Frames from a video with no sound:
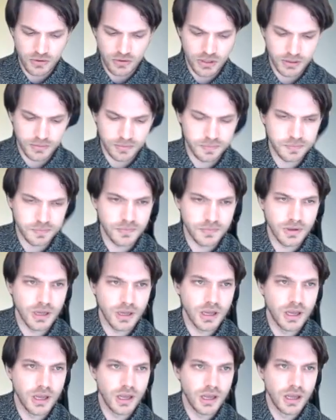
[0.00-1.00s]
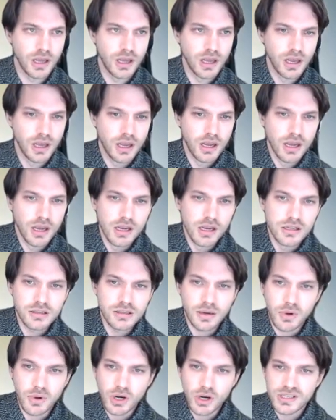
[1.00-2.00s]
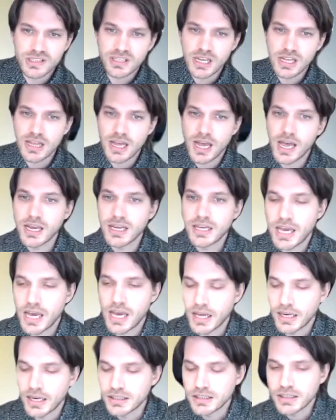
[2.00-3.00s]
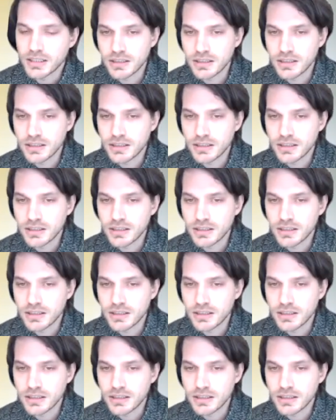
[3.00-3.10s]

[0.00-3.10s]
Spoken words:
it. So I'm going to say that again.